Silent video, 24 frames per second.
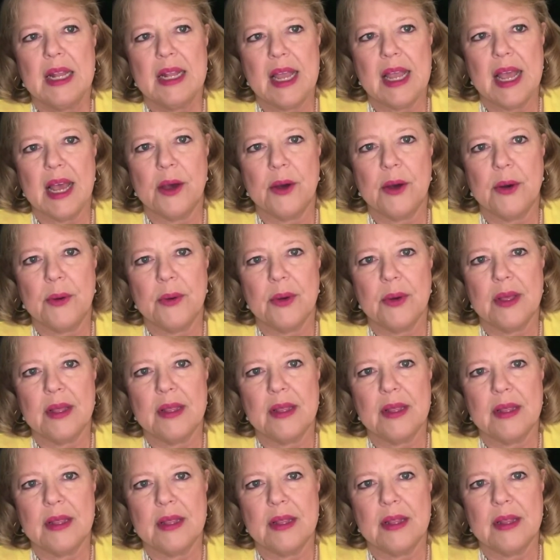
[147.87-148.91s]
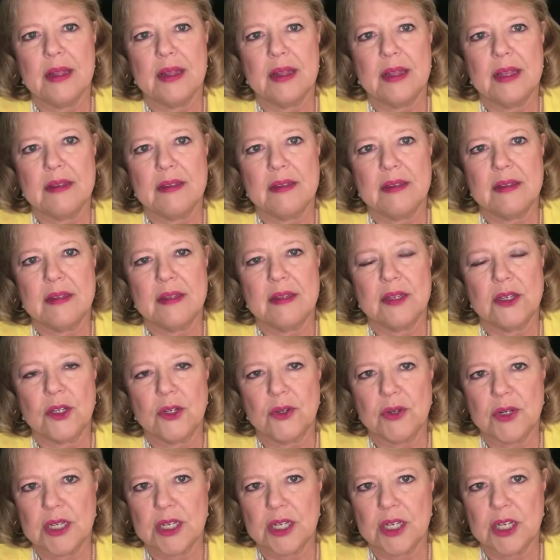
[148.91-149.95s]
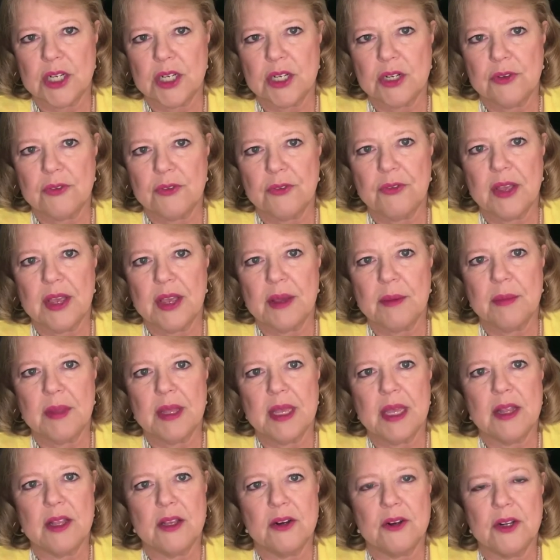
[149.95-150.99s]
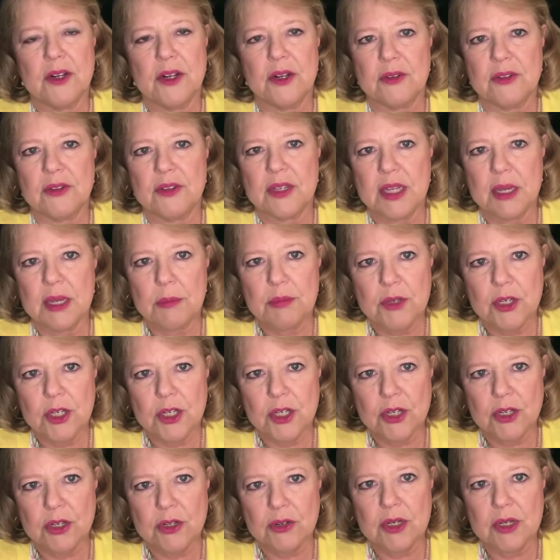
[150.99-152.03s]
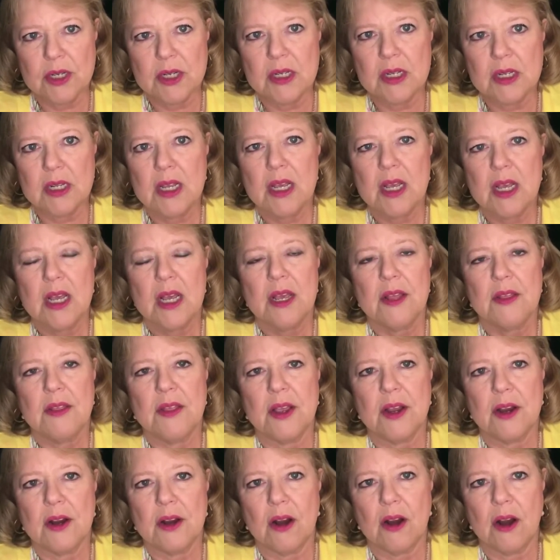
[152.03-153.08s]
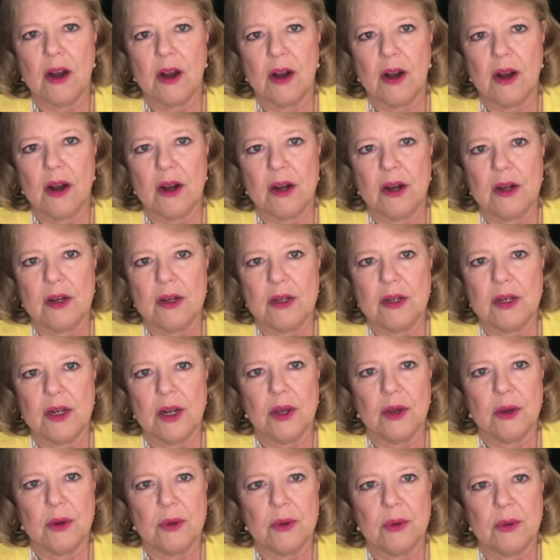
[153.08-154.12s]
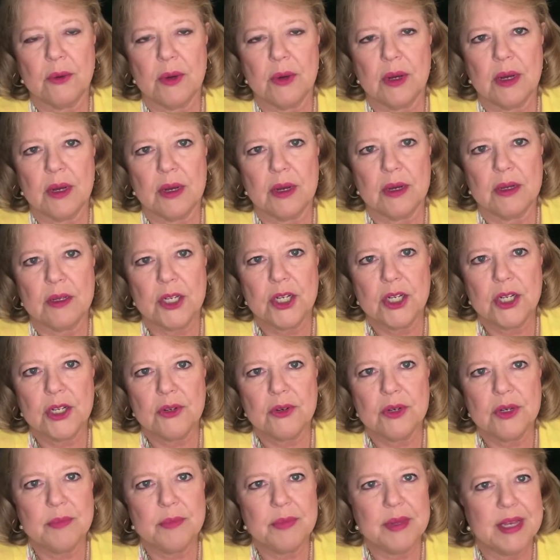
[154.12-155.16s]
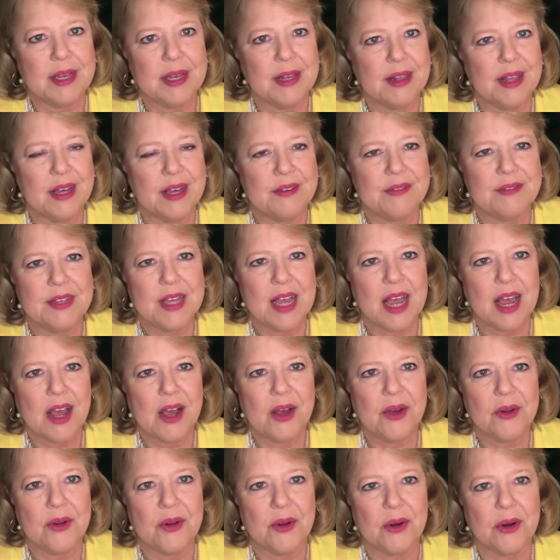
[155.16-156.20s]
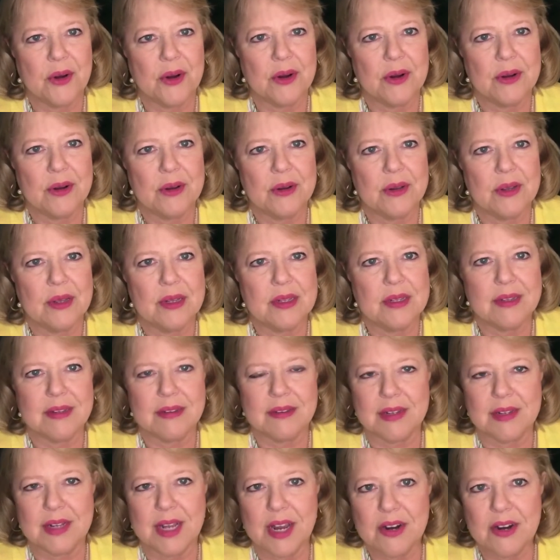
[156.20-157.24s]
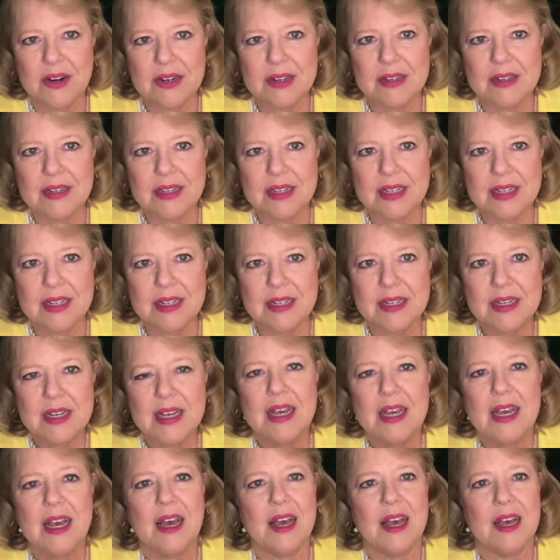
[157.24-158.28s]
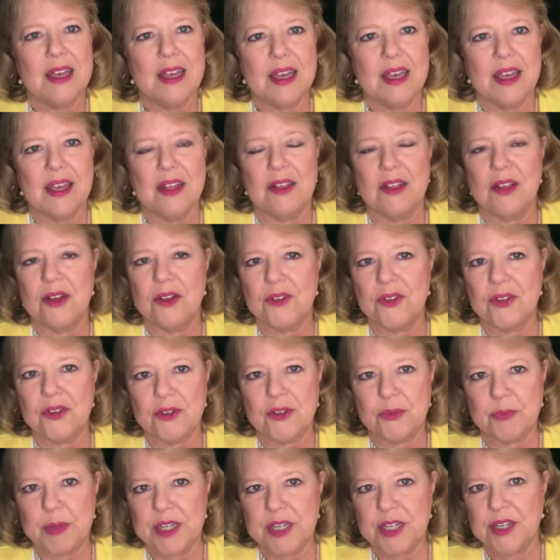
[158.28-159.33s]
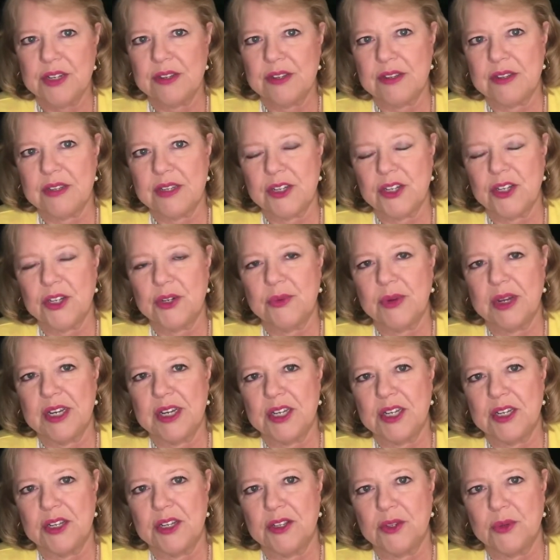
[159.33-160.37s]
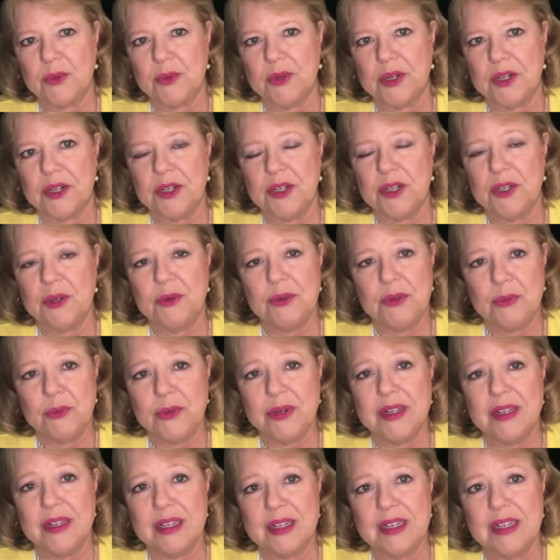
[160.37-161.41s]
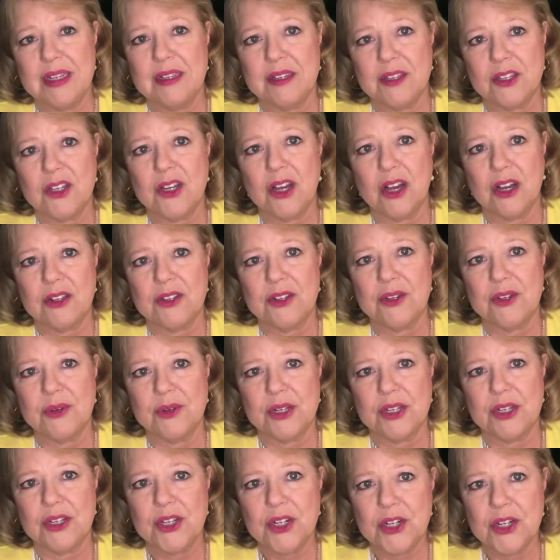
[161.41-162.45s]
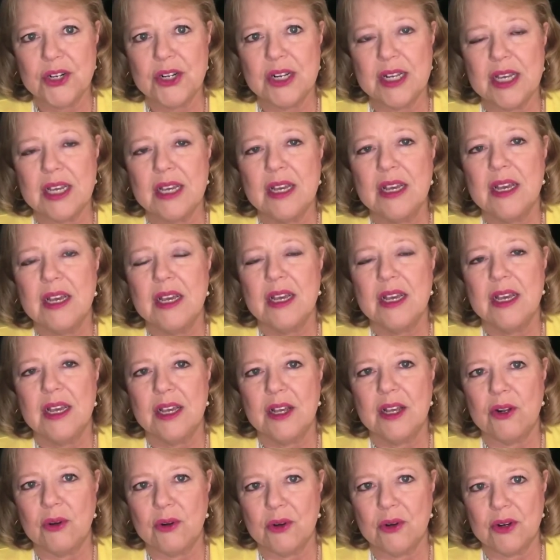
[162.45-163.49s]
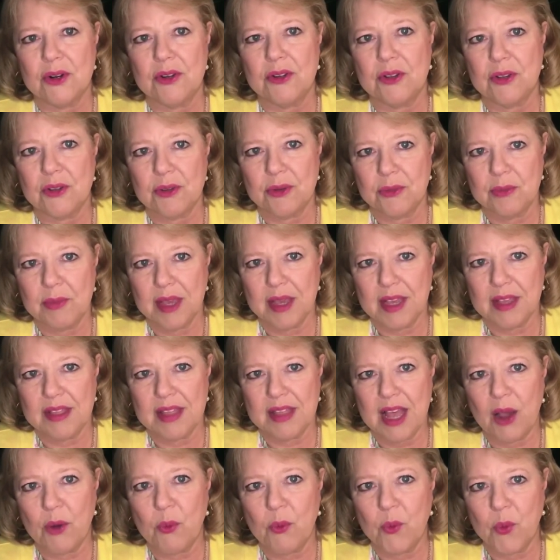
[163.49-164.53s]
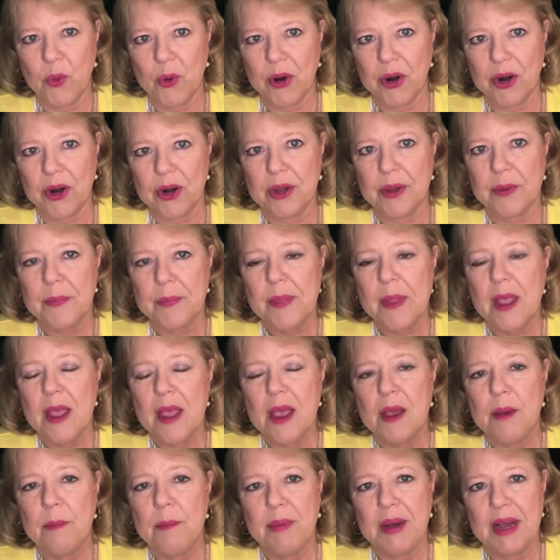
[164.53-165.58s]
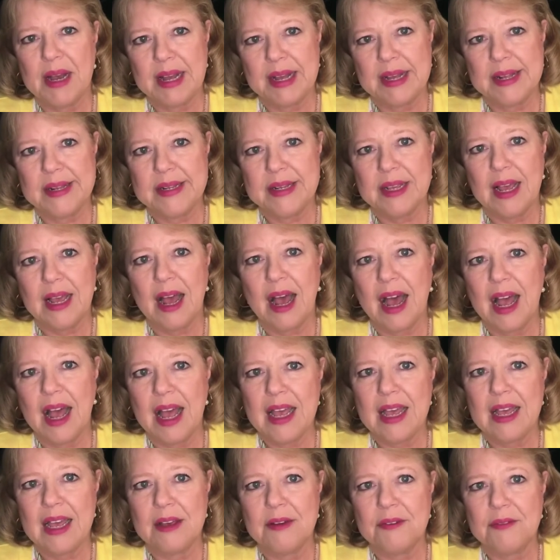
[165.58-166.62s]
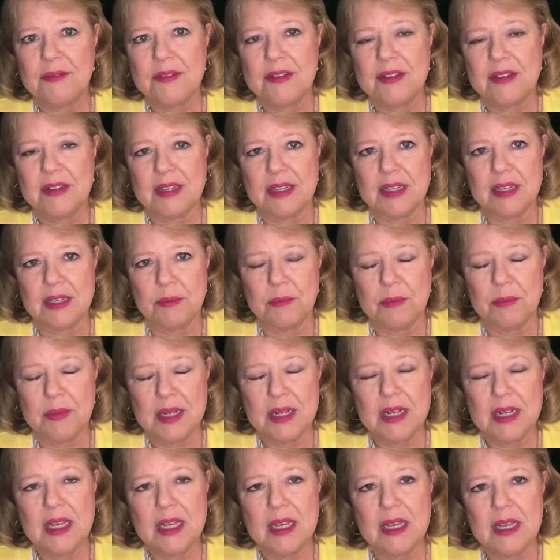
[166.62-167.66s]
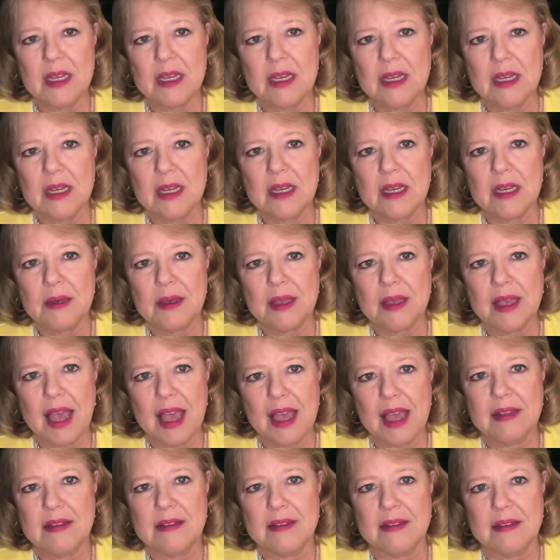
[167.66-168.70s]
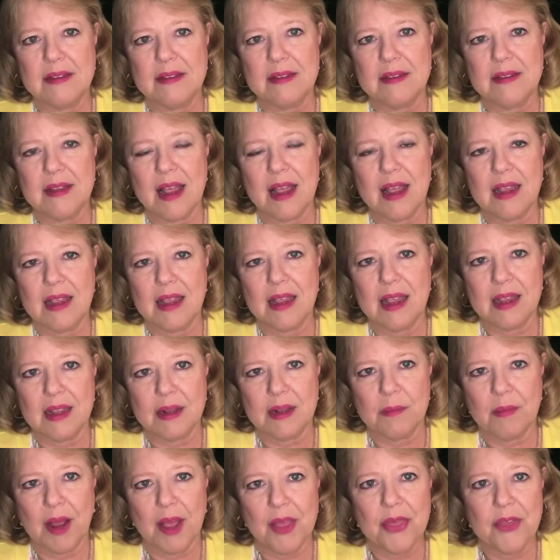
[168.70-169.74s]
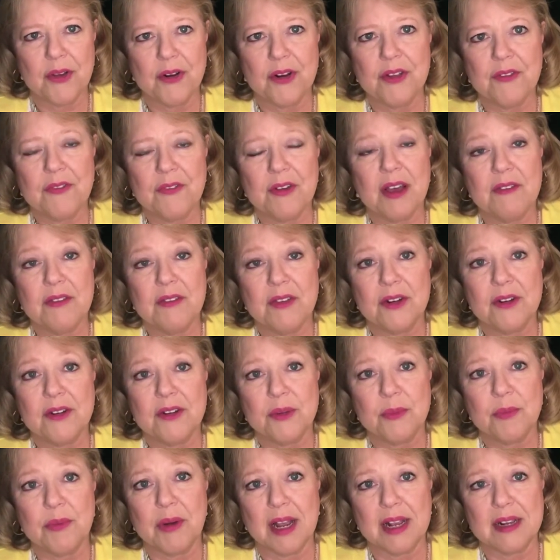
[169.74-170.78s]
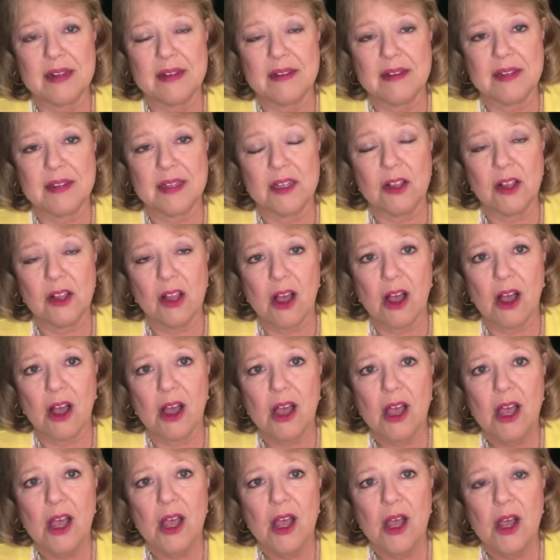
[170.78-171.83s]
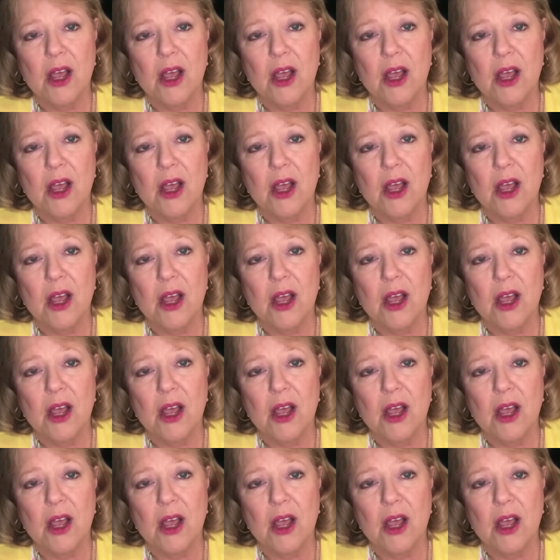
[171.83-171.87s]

Now, this is a traditional family. There are no stepchildren. There are no children being left out or disinherited. Again, those are special situations where you really need to talk to an attorney in order to make that work. But I have seen many cases in my 35 years of practicing law